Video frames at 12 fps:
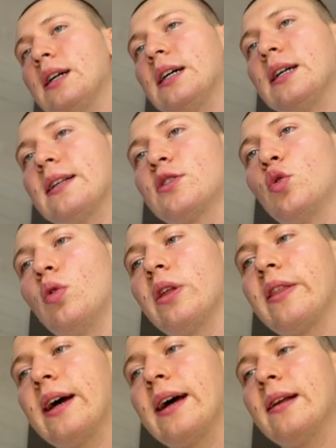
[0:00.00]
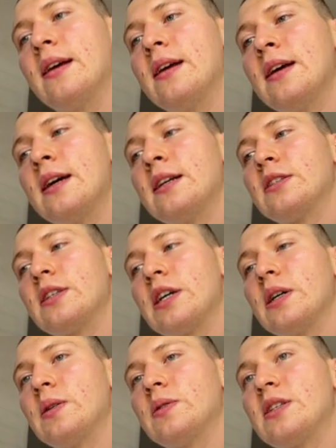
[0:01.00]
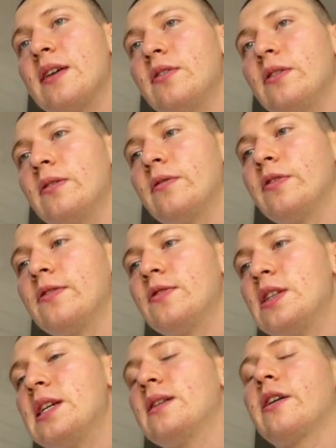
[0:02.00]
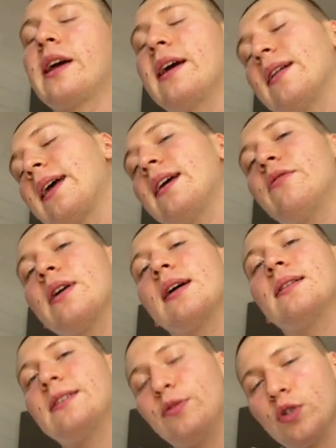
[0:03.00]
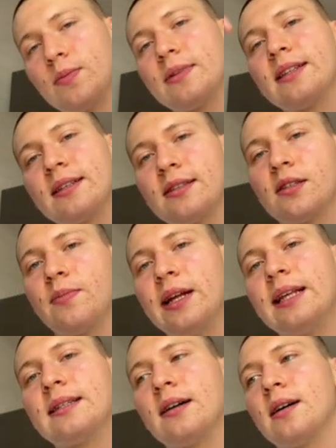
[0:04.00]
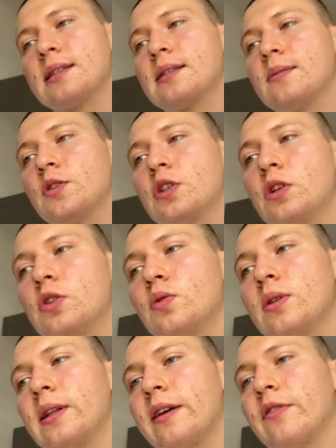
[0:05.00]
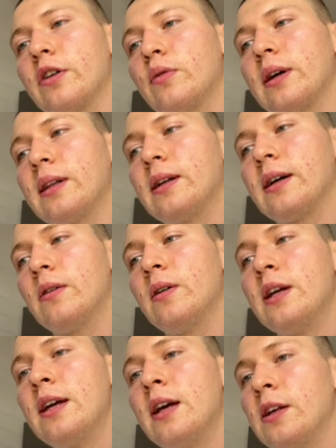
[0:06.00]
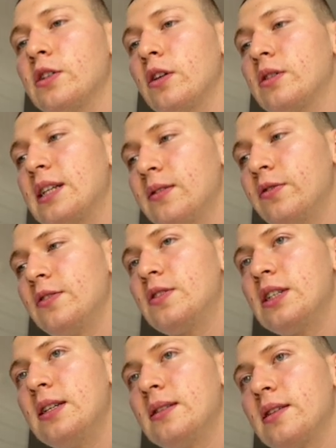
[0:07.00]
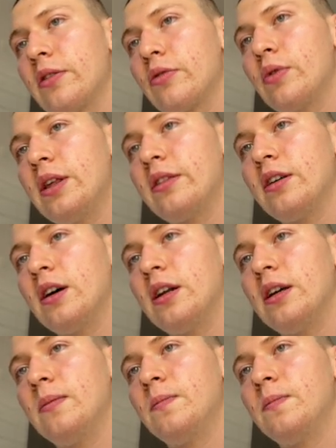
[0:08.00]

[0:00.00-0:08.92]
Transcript: Let's call it that. So 7:15. Okay, like in reality, you would split this into many tasks. I'm just going to do it like very quickly now. So 7:15 to 3:30.